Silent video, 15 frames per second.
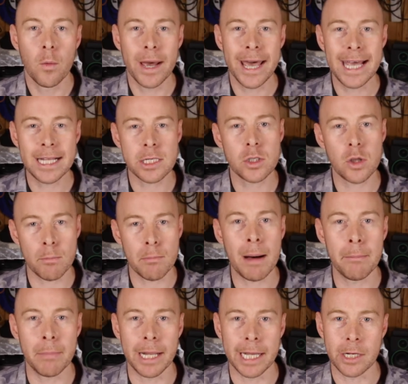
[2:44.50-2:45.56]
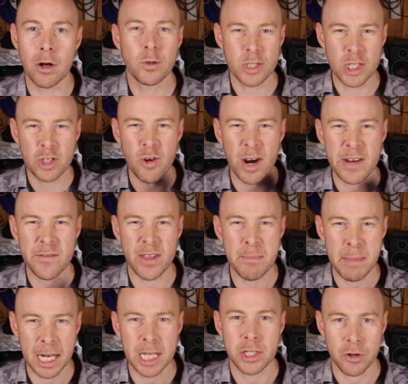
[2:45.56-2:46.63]
We're here to stop mumbling, not to train for the
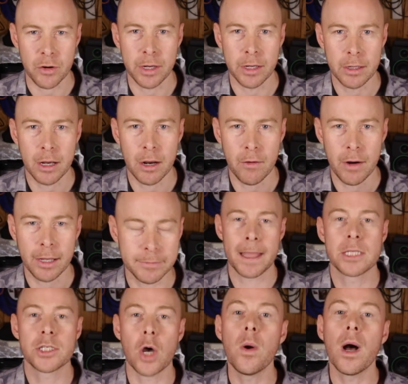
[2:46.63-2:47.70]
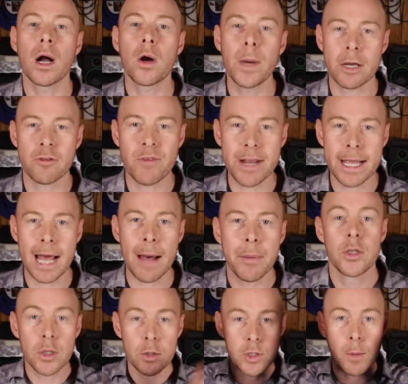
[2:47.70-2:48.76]
military, alright? So a quick recap,
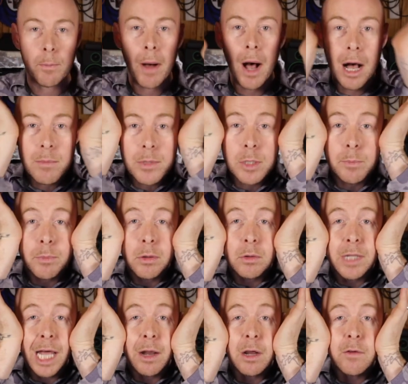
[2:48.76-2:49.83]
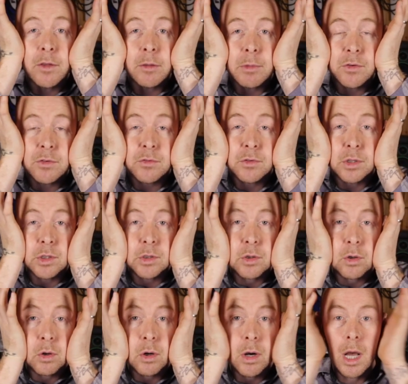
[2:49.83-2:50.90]
use your palms to pull down over the muscles in your
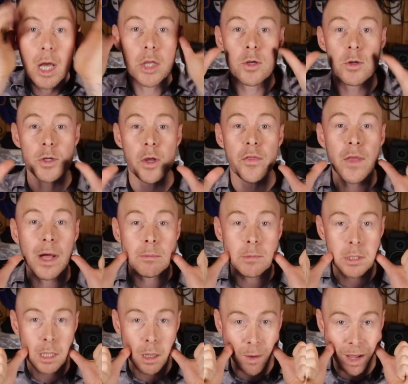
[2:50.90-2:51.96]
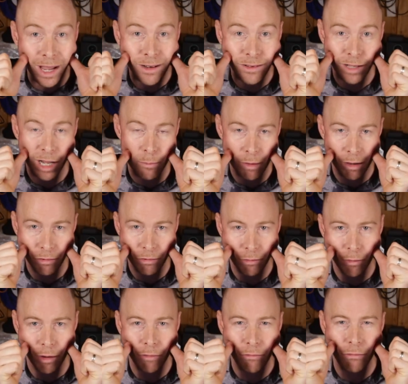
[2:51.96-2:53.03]
jaw, use your thumbs to go into that
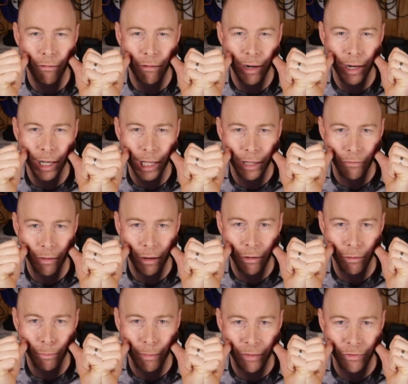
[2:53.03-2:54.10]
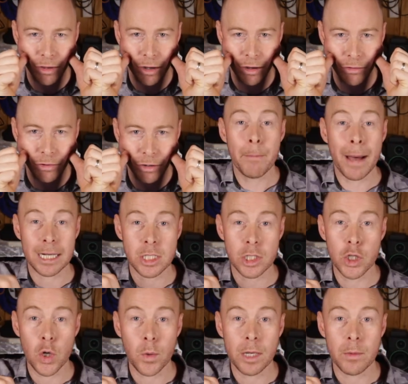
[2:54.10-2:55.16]
muscle and really give it a good massage.
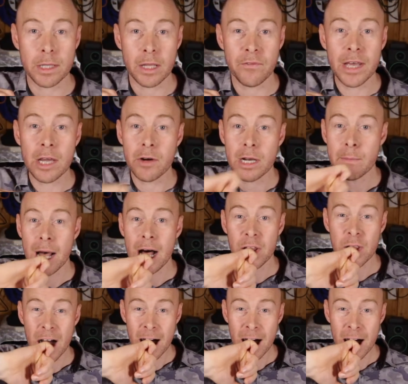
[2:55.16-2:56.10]
Practice yawning with your finger in your mouth.